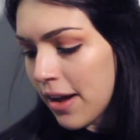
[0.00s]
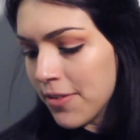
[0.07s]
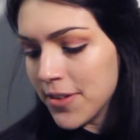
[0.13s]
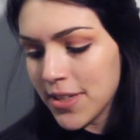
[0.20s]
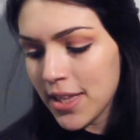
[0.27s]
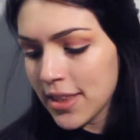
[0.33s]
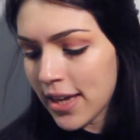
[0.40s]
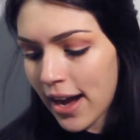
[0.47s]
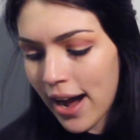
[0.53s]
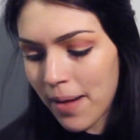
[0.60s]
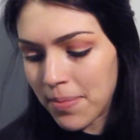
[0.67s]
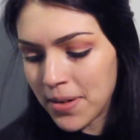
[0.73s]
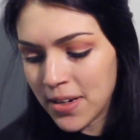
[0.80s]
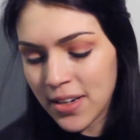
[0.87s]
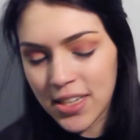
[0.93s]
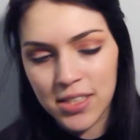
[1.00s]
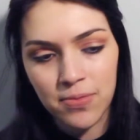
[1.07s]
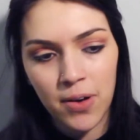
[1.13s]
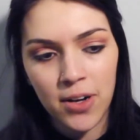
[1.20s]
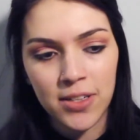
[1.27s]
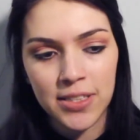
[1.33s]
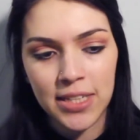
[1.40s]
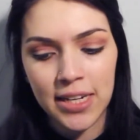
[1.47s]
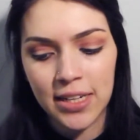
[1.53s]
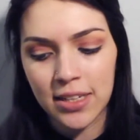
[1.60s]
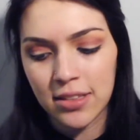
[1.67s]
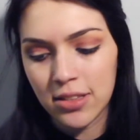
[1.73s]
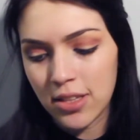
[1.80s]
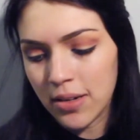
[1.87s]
everything that happened as far as like